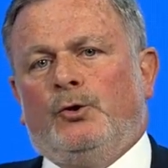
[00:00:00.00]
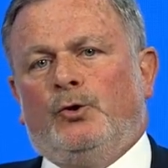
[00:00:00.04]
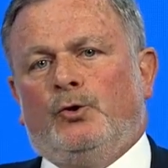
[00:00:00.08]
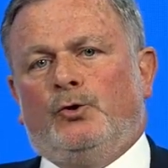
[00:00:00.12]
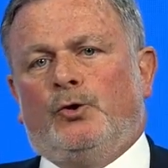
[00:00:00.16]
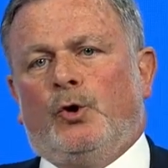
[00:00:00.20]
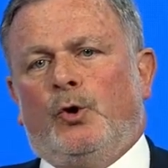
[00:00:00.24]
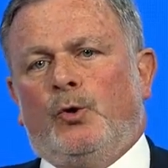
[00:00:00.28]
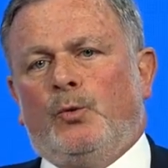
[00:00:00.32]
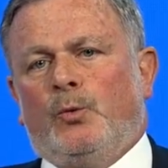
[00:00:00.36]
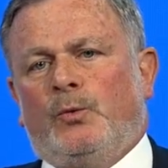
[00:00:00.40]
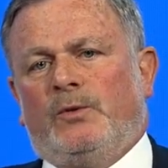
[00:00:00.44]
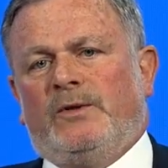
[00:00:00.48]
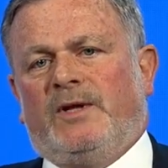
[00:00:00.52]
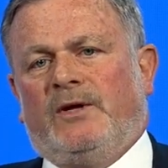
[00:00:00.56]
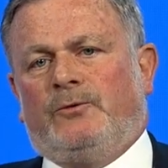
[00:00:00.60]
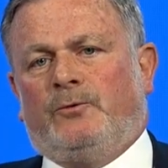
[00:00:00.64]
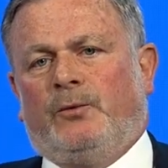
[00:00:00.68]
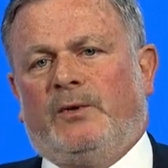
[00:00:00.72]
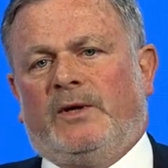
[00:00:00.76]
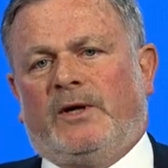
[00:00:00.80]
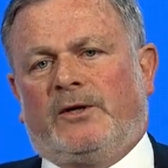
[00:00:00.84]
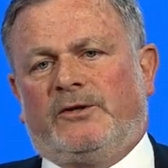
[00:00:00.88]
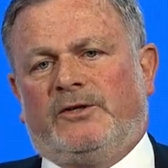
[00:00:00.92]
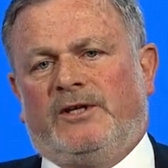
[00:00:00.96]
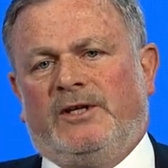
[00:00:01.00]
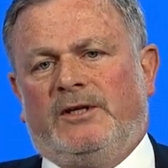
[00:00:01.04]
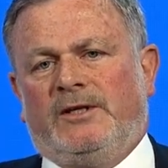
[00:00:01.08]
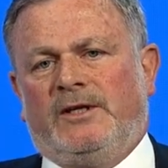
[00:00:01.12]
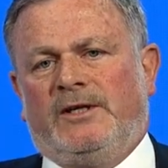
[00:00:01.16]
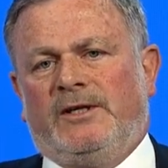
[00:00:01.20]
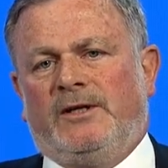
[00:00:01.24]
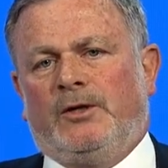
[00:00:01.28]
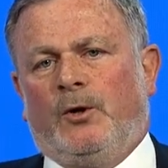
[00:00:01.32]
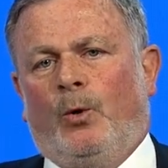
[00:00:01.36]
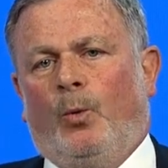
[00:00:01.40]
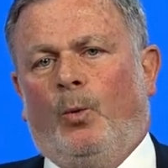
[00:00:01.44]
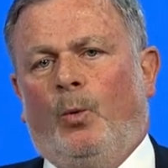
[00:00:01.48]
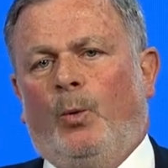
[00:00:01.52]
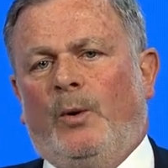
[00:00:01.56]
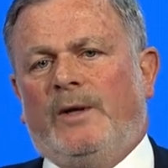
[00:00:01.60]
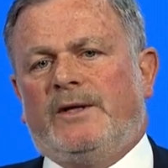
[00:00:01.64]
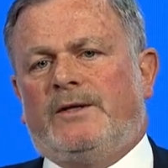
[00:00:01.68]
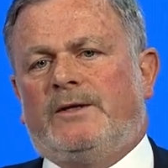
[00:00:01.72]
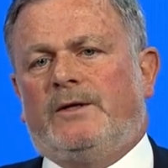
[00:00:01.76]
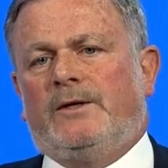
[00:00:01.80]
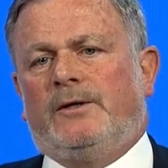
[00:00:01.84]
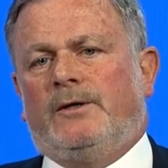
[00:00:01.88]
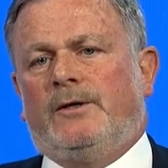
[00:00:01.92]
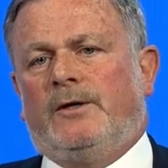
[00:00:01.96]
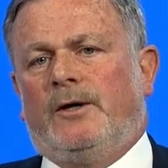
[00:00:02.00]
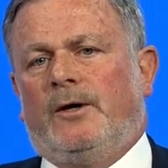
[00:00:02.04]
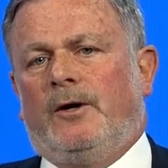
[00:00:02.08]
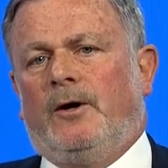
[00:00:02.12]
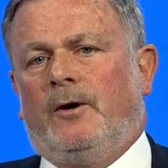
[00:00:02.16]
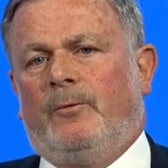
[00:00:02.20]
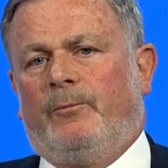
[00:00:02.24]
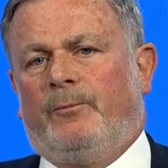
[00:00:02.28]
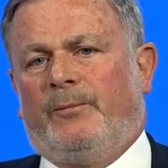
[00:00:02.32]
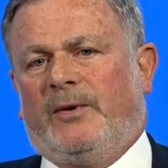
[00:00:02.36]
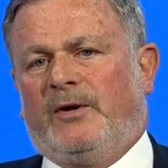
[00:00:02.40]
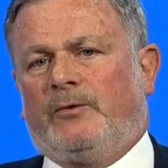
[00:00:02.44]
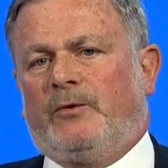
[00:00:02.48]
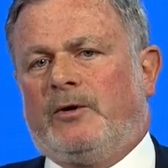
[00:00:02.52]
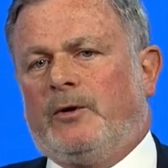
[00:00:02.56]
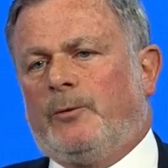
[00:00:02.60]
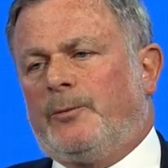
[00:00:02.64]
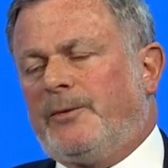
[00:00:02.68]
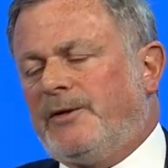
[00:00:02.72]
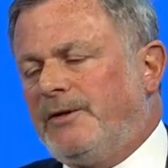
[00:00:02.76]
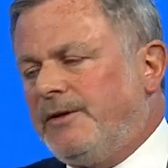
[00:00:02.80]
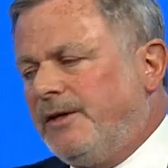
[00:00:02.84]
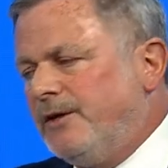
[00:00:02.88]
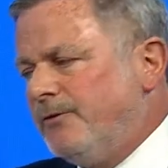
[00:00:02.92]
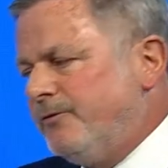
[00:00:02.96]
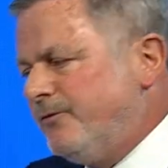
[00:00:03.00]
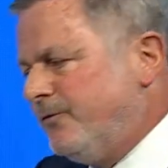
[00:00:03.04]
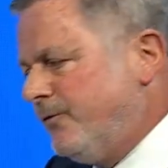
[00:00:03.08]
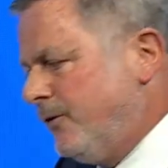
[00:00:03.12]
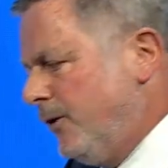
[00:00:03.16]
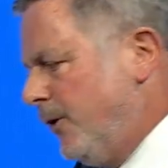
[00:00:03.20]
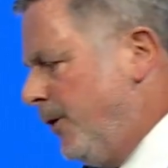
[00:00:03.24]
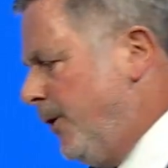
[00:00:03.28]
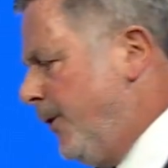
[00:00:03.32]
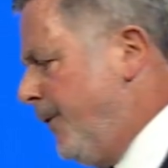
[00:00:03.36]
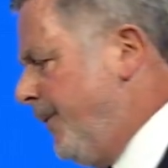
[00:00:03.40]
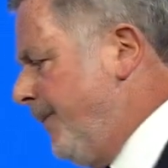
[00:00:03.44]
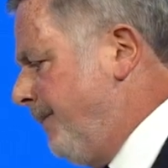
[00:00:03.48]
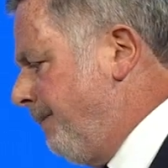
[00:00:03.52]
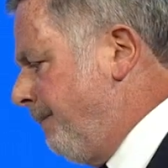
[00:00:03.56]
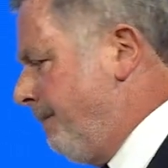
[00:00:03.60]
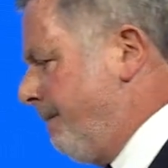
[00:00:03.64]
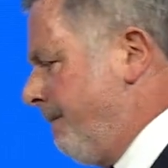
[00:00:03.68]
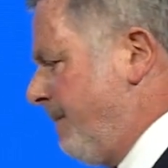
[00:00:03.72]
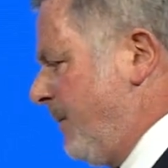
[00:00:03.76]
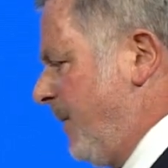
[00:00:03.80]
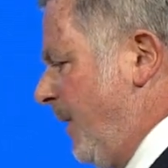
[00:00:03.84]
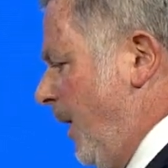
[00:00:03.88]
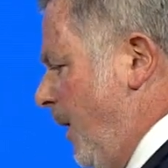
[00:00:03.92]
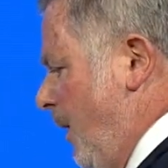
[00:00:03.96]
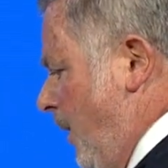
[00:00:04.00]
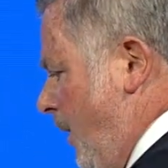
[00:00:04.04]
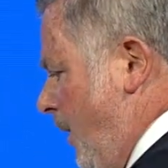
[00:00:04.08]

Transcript: you know that we are dealing with uh, perioperative um,